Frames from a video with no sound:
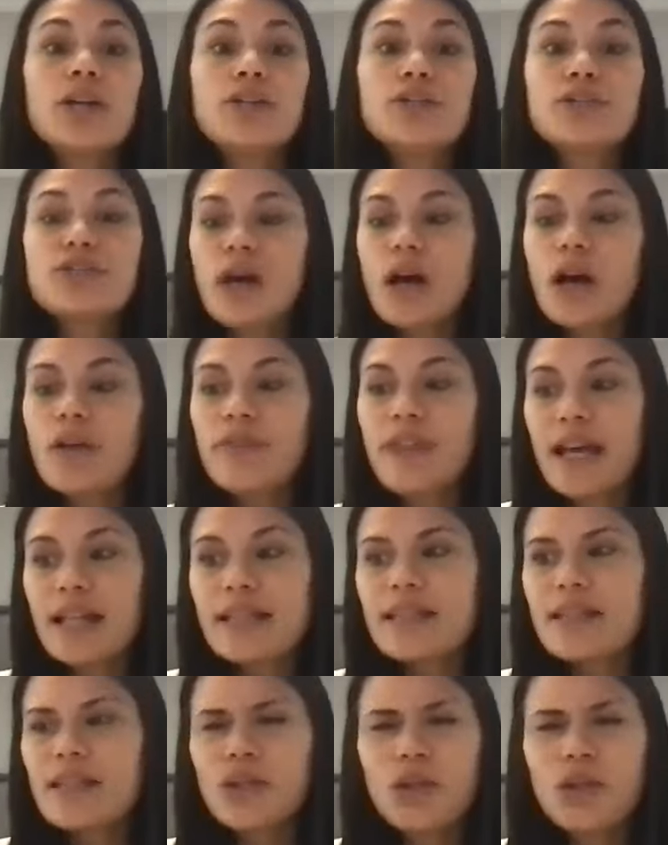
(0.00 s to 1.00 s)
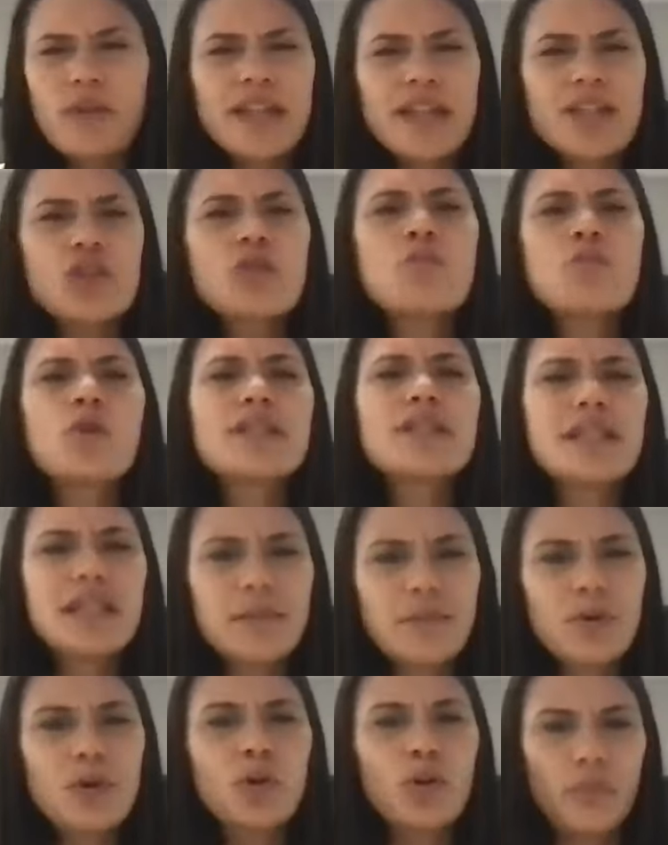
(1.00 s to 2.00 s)
So that's your more
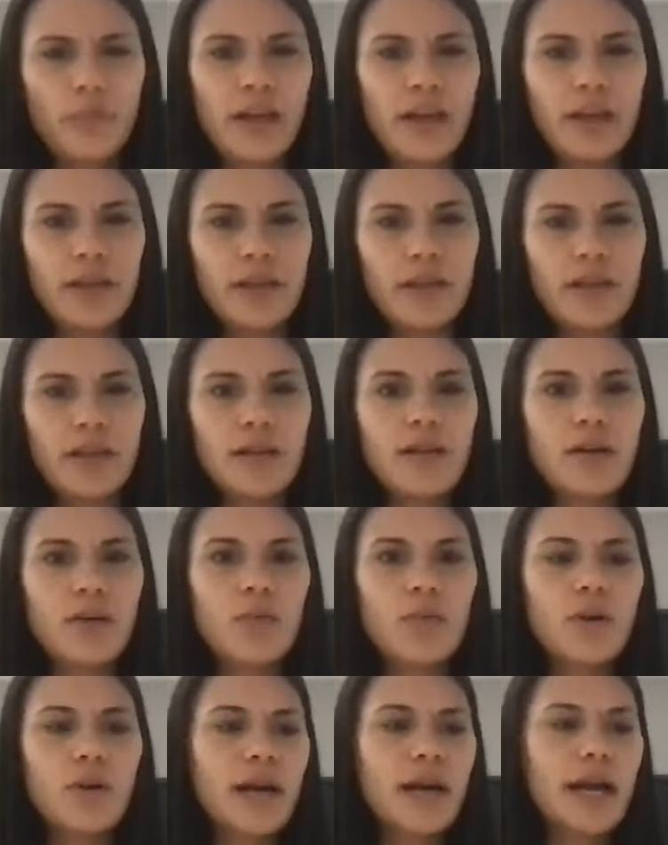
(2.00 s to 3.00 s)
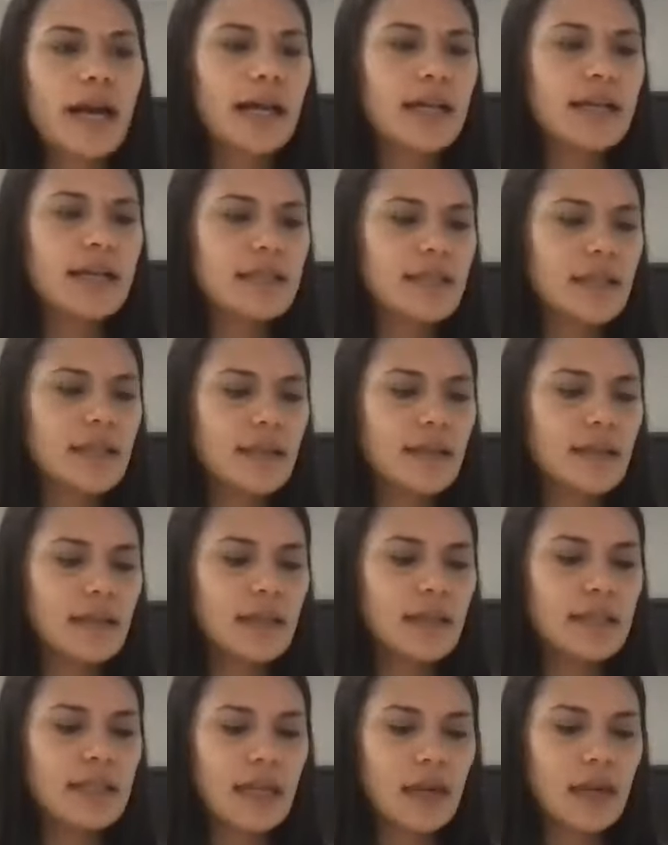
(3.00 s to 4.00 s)
typical method, whereas
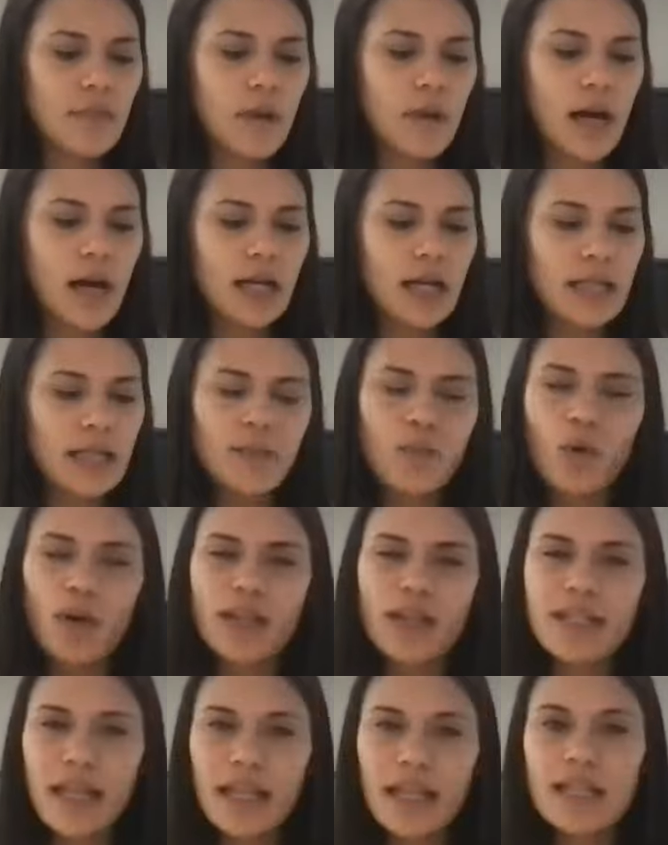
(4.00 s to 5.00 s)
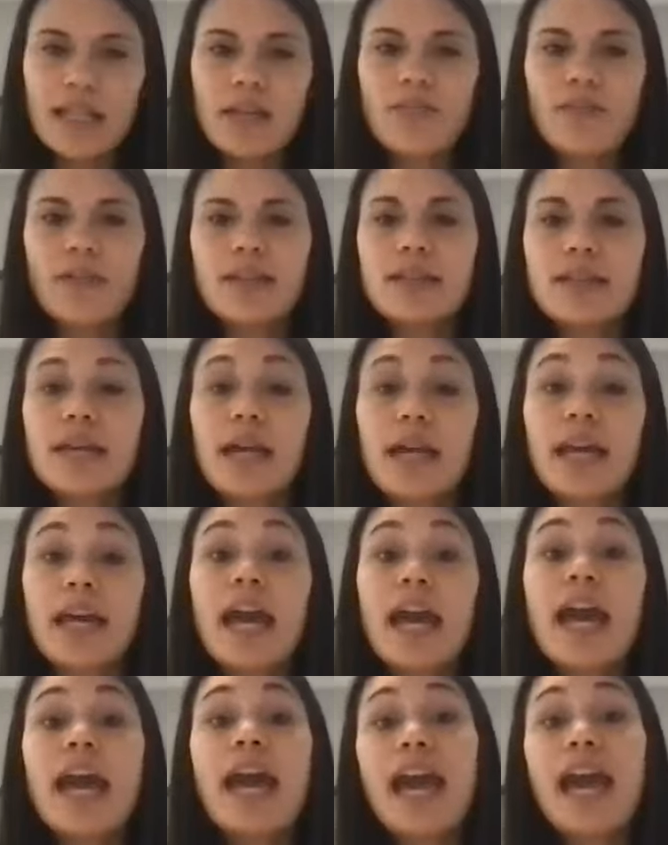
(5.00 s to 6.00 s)
the DMI is more intensive. It's like,
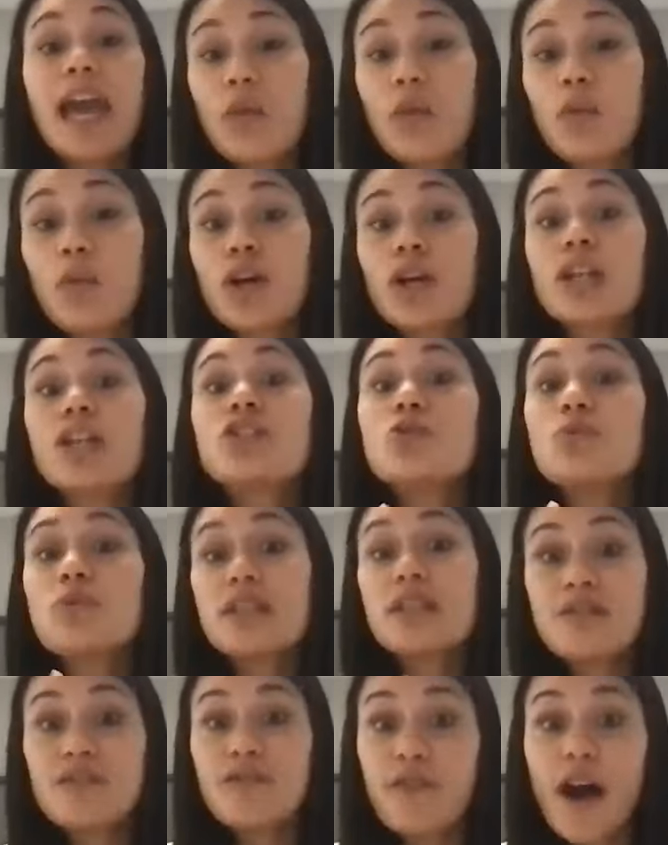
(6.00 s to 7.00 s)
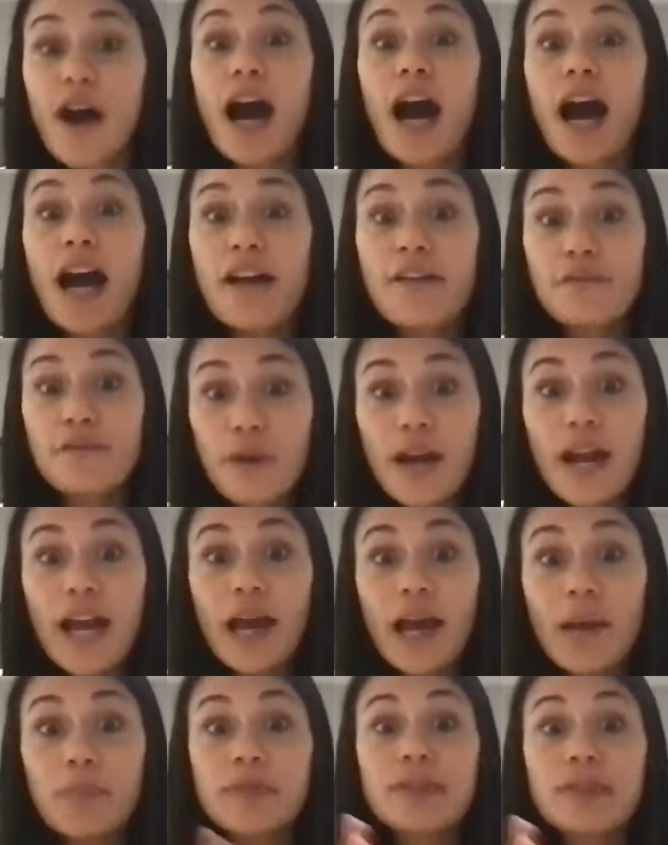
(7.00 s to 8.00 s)
"Hey, we're gonna do these 5
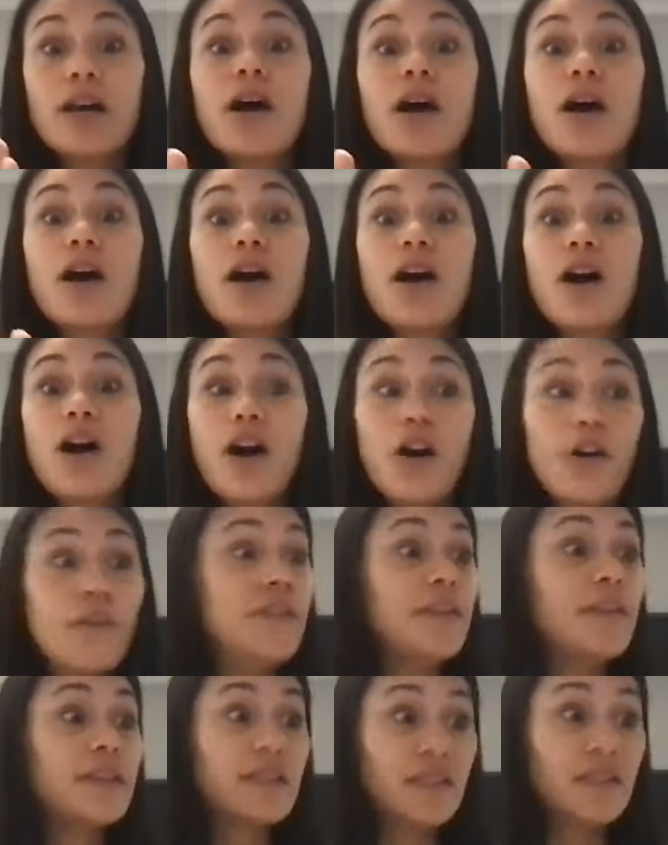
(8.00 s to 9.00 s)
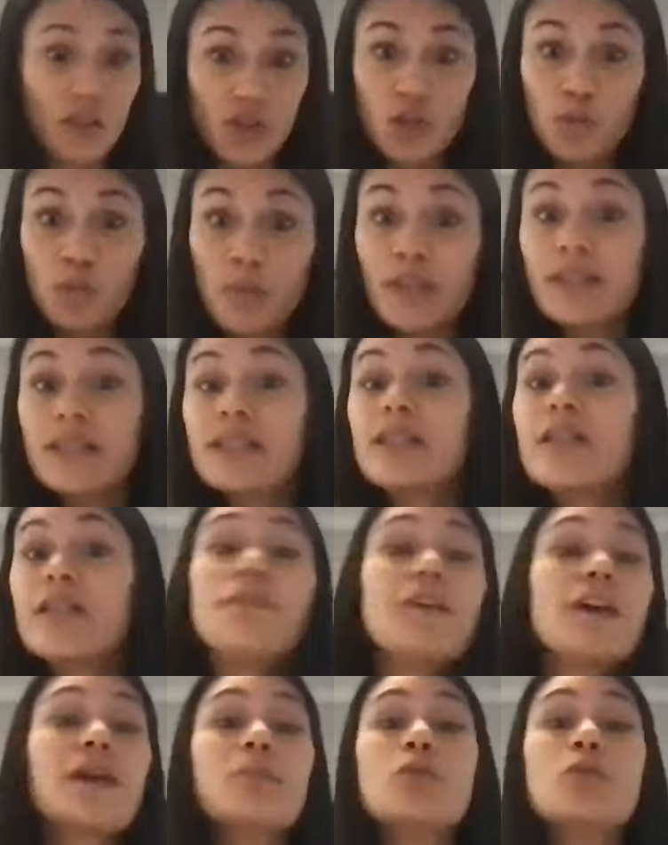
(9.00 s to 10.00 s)
reps of this
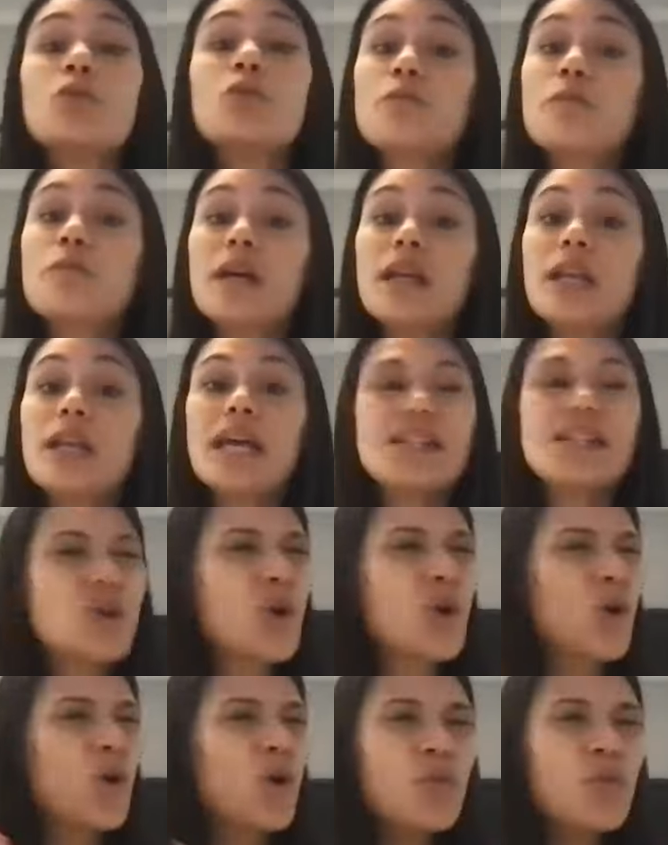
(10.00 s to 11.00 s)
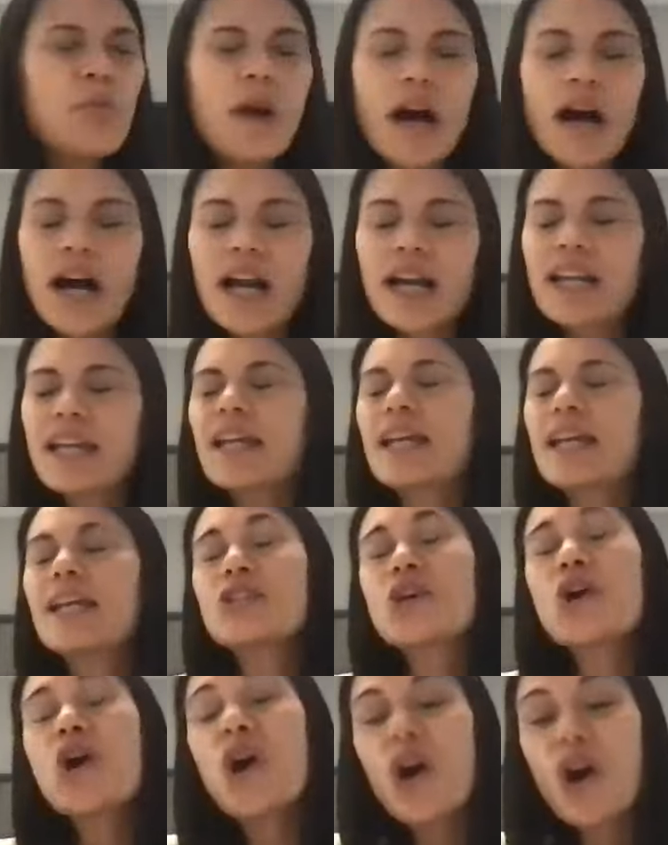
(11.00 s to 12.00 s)
specific movement." It's whole body,
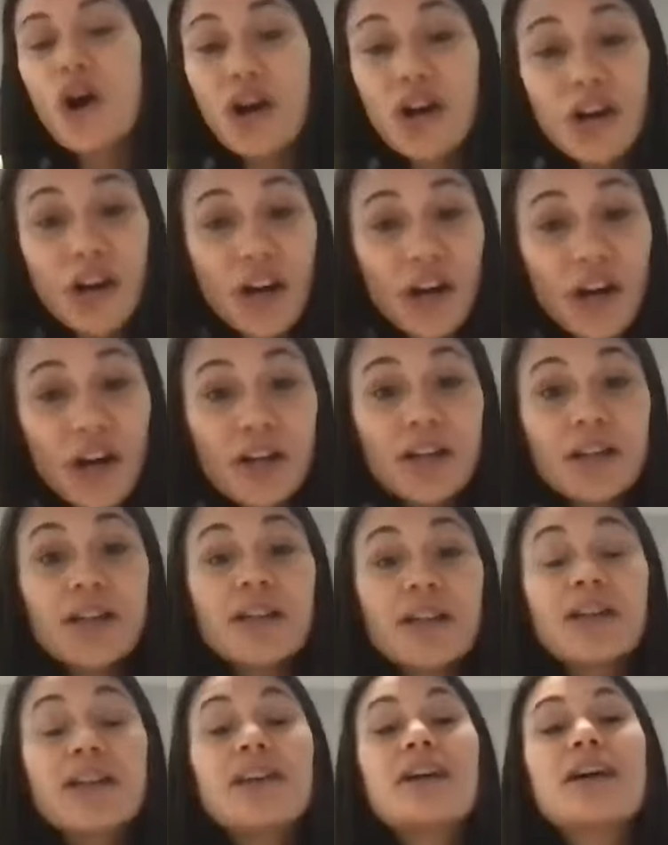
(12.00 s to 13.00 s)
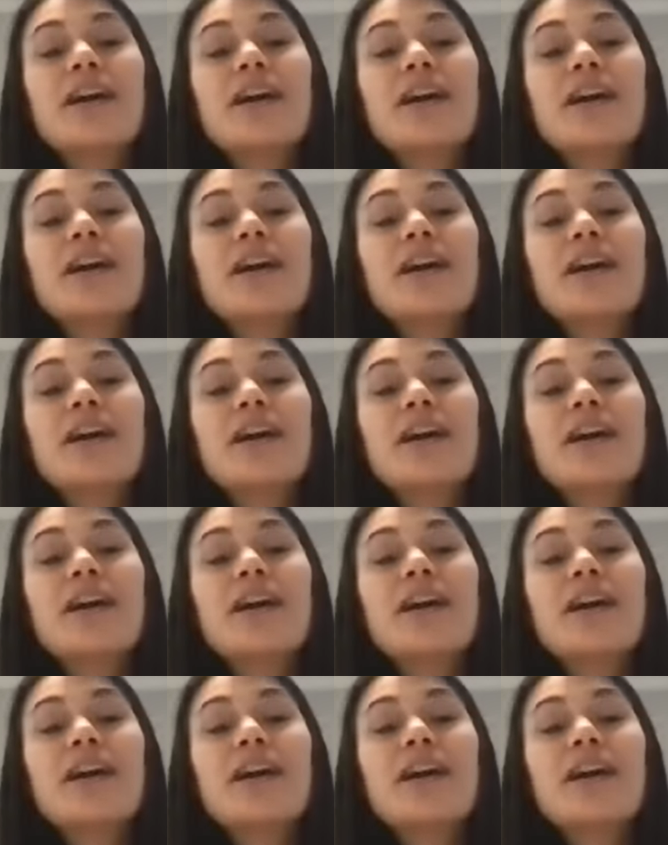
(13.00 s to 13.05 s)
it's hard,